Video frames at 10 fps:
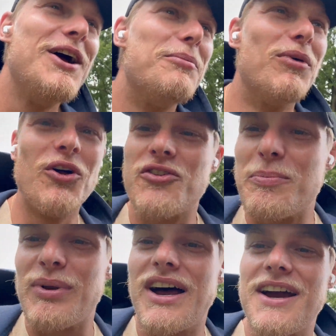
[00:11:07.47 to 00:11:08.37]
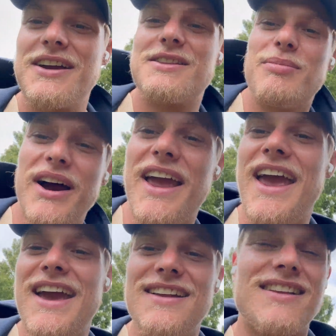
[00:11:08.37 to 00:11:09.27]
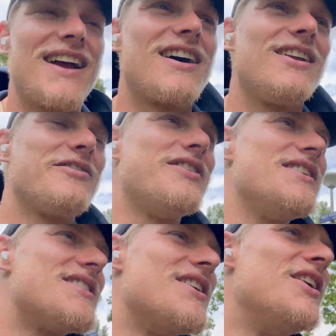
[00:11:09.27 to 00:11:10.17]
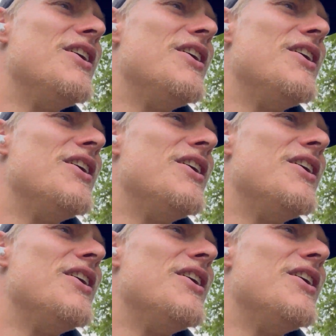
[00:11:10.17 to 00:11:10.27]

multiplied by 8, like all of these